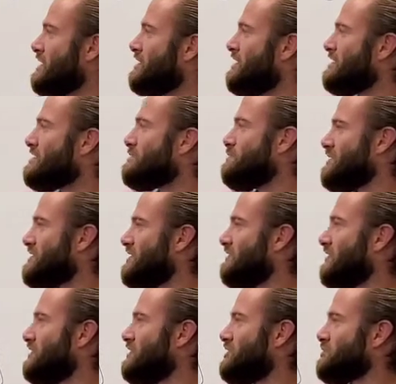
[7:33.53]
This
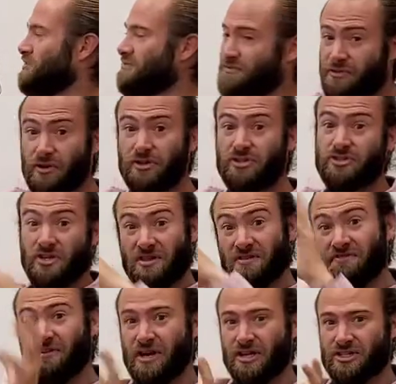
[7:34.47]
specifically just refers to
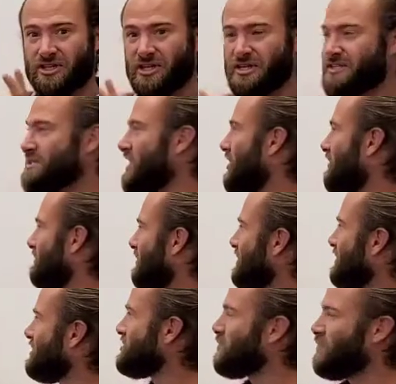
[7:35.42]
the function itself,
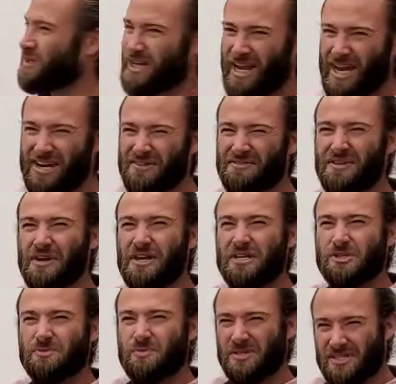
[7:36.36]
and this one kind of
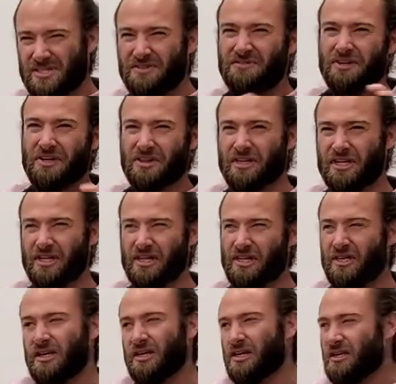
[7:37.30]

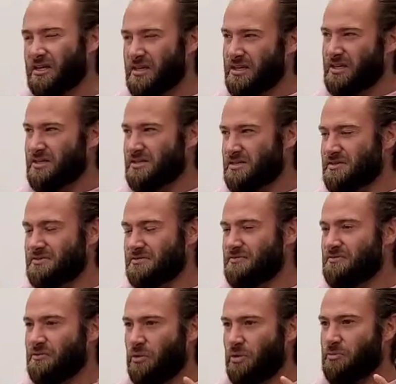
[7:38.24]
specifically is
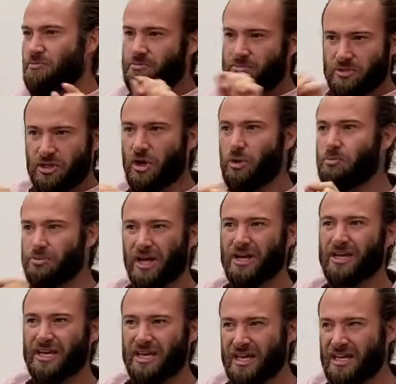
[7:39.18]
for you know
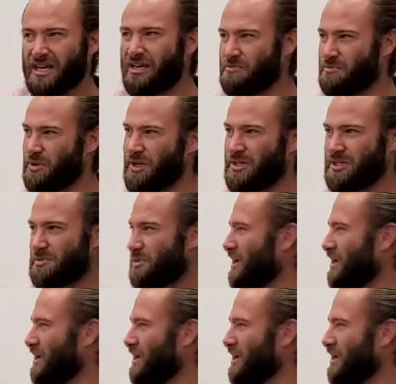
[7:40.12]
plugging in inputs.